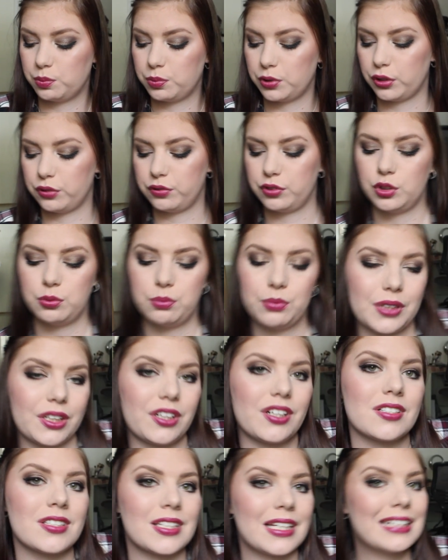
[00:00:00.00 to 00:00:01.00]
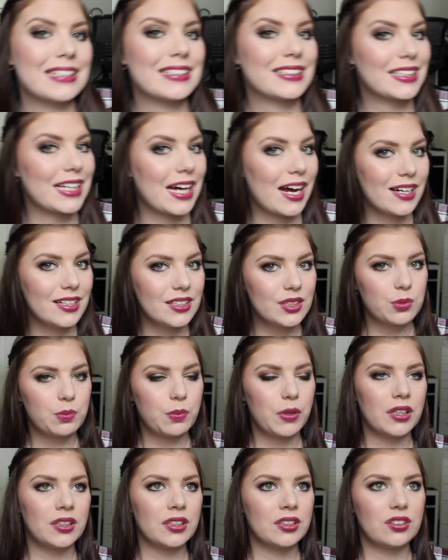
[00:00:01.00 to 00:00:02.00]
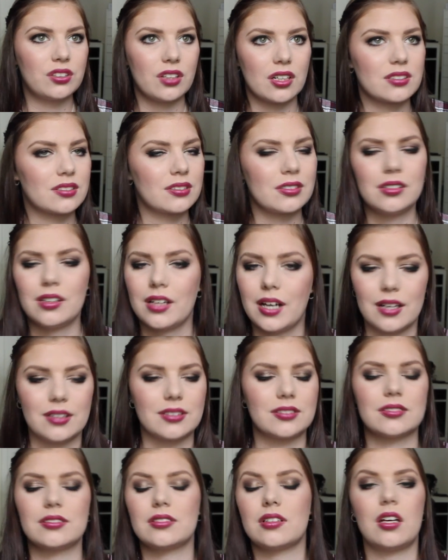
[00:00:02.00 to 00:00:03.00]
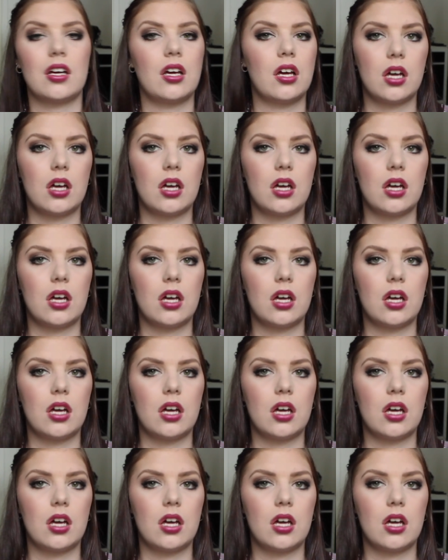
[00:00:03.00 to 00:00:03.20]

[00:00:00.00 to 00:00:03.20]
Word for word: perfume because it's nice, but it doesn't last